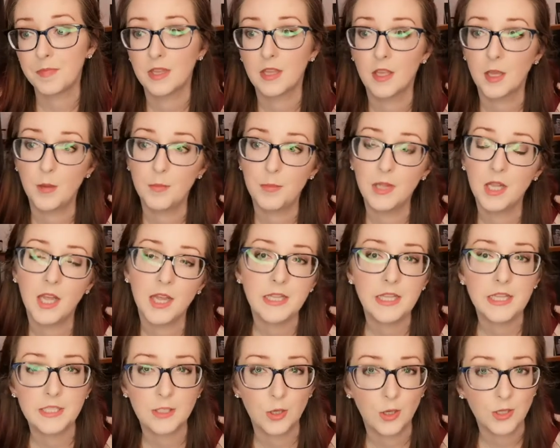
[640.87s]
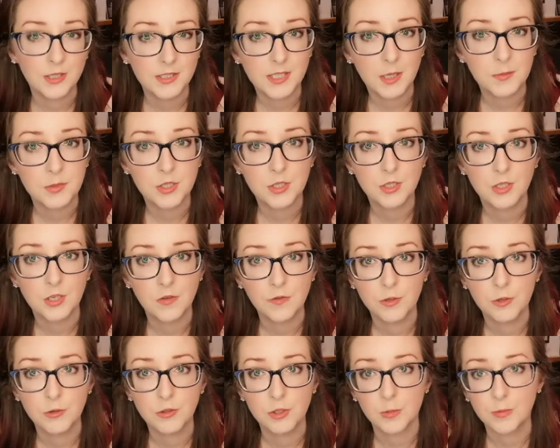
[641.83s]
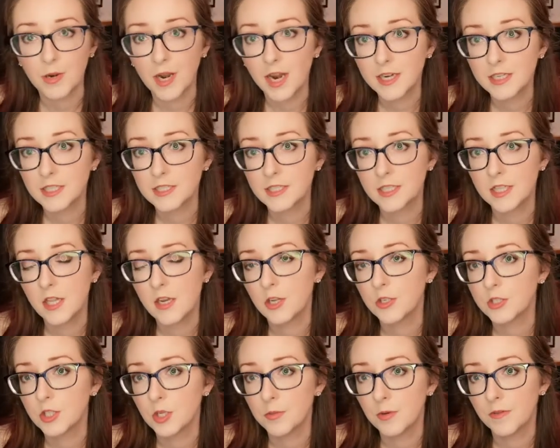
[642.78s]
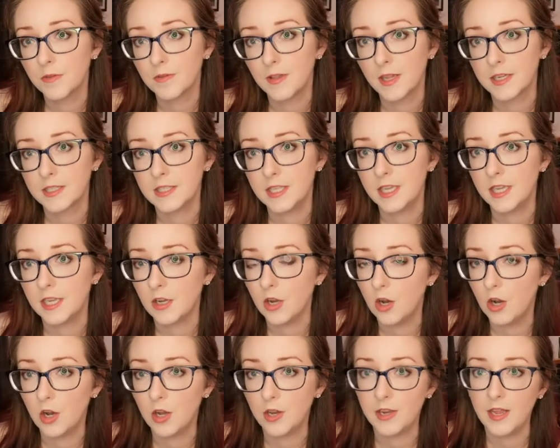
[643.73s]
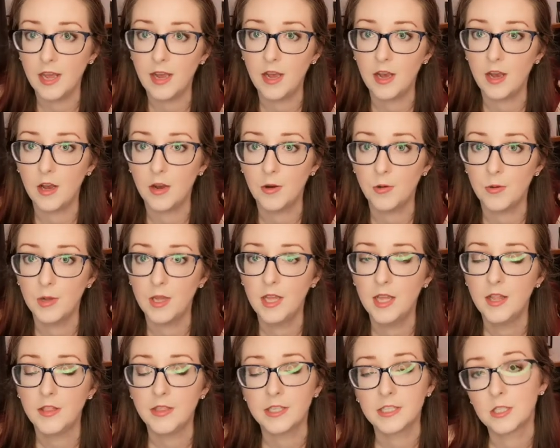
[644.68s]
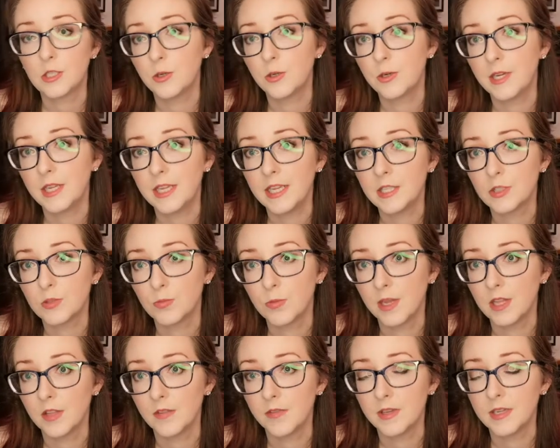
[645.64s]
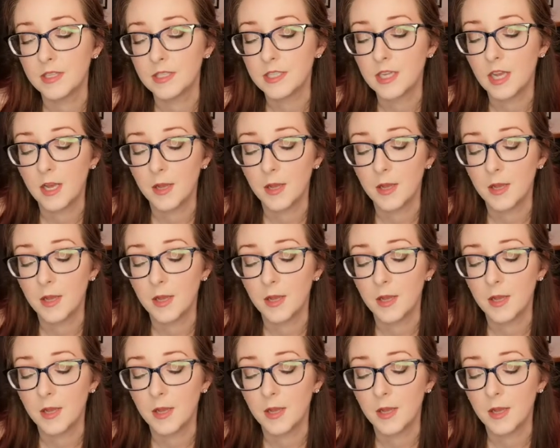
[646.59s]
applying these concepts to your future practice, and then also reflecting on how this learning is relevant